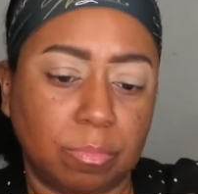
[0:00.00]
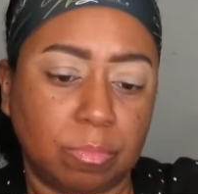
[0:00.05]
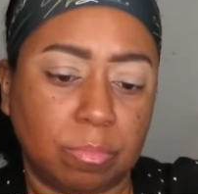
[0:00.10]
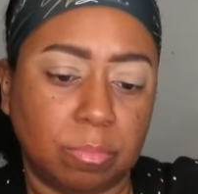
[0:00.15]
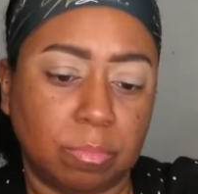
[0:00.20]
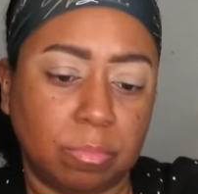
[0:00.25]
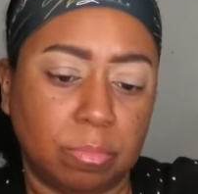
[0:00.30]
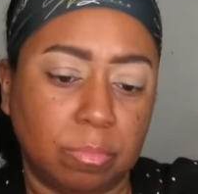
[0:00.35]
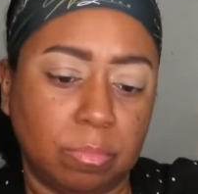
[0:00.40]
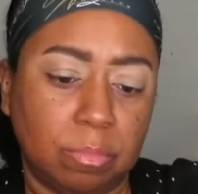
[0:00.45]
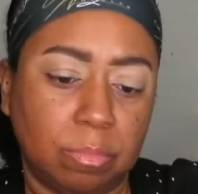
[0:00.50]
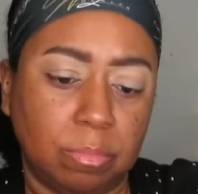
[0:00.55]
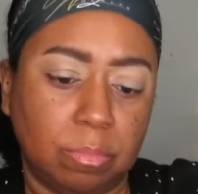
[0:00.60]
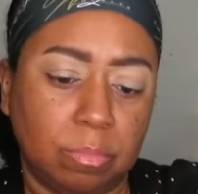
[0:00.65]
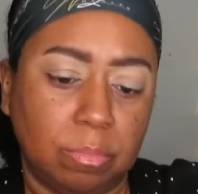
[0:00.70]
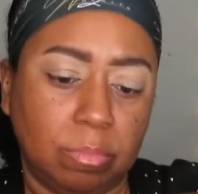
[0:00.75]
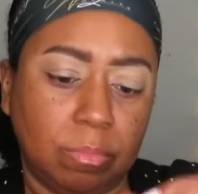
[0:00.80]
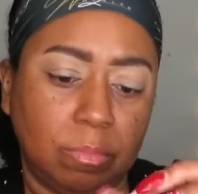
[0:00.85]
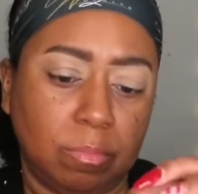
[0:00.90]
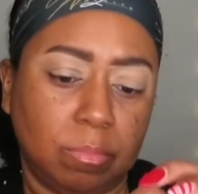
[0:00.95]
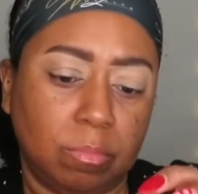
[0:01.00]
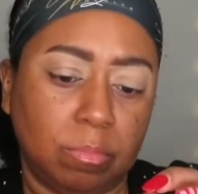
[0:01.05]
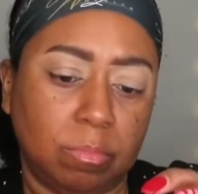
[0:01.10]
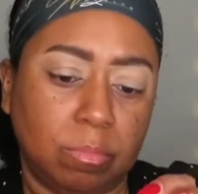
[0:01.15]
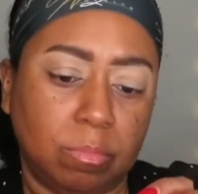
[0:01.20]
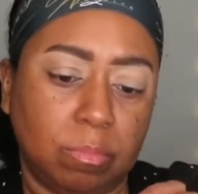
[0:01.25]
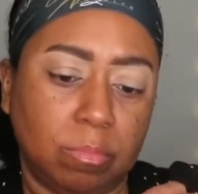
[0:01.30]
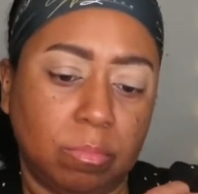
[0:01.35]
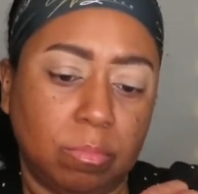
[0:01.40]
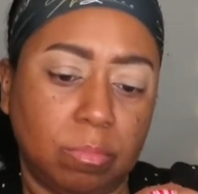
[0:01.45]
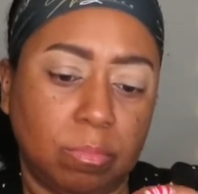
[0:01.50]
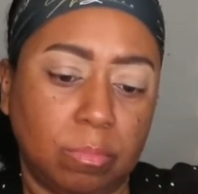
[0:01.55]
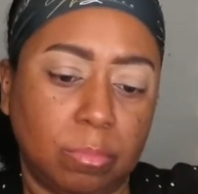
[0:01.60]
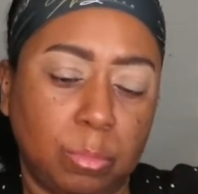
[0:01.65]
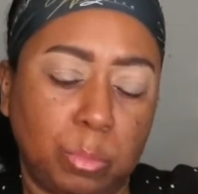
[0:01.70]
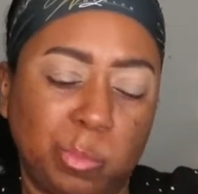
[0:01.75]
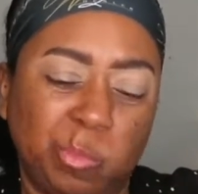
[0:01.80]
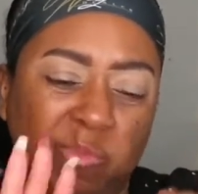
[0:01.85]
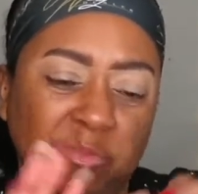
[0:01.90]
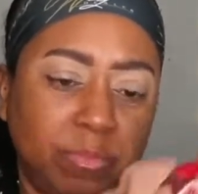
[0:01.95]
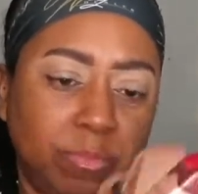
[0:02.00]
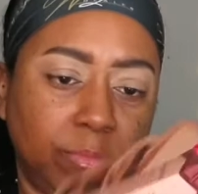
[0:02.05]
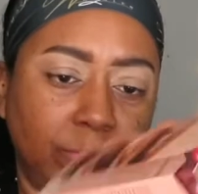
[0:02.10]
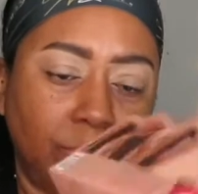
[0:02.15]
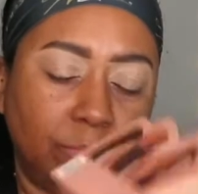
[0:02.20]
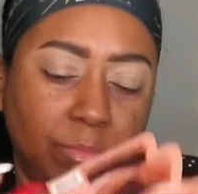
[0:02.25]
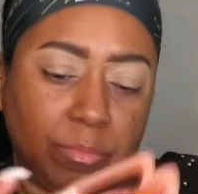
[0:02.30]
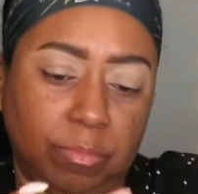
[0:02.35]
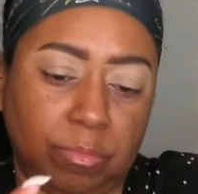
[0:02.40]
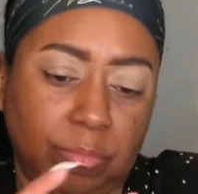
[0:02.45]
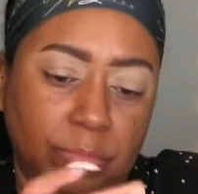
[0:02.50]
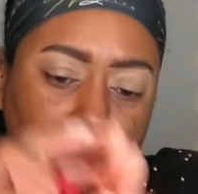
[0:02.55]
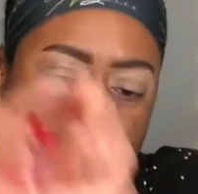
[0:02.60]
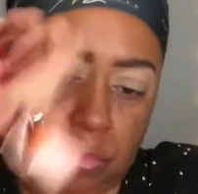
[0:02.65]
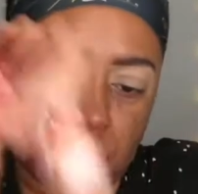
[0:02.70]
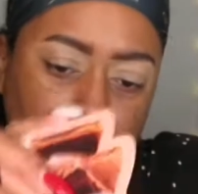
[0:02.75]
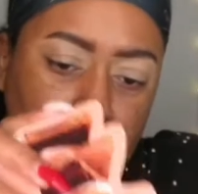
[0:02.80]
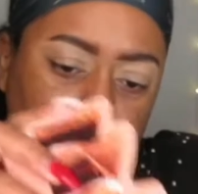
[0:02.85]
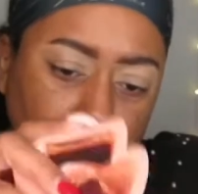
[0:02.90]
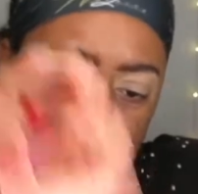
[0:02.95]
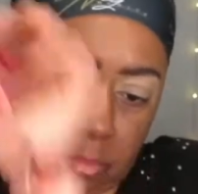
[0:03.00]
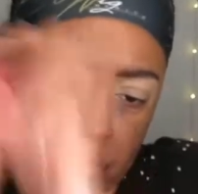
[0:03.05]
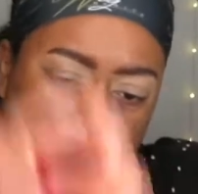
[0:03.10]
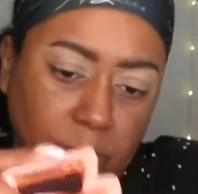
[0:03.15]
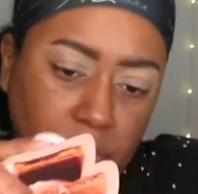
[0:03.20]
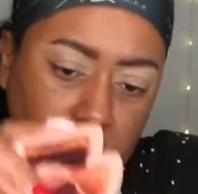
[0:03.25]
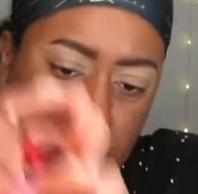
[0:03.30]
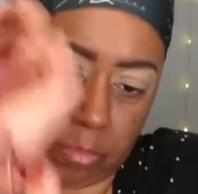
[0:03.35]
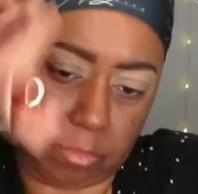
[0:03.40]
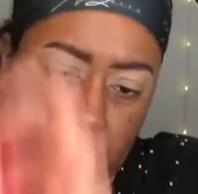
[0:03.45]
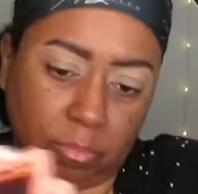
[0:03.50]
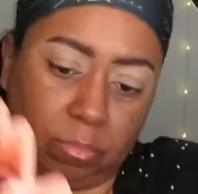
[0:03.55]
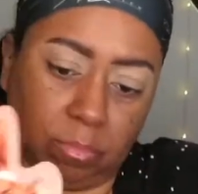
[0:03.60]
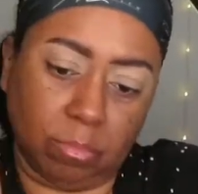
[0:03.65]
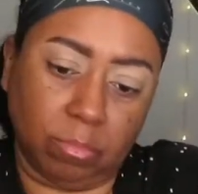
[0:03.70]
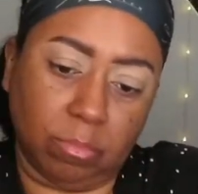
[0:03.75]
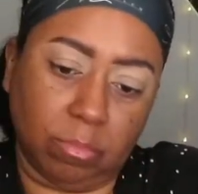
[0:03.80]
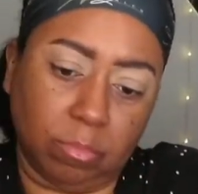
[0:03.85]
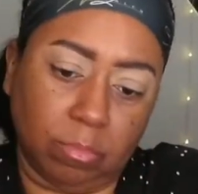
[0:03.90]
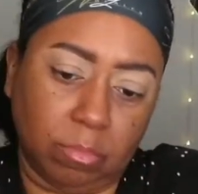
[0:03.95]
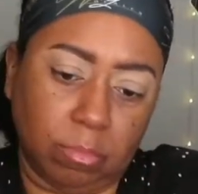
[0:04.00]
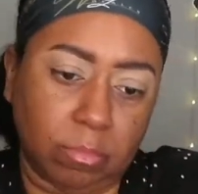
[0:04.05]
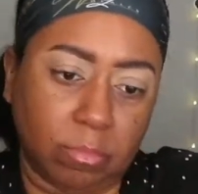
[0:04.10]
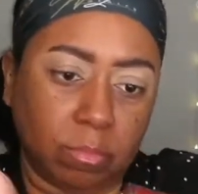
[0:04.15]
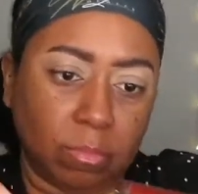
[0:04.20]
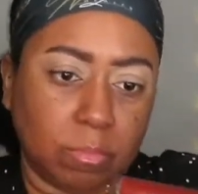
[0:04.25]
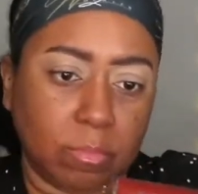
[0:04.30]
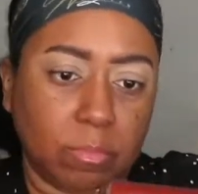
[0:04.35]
(silence)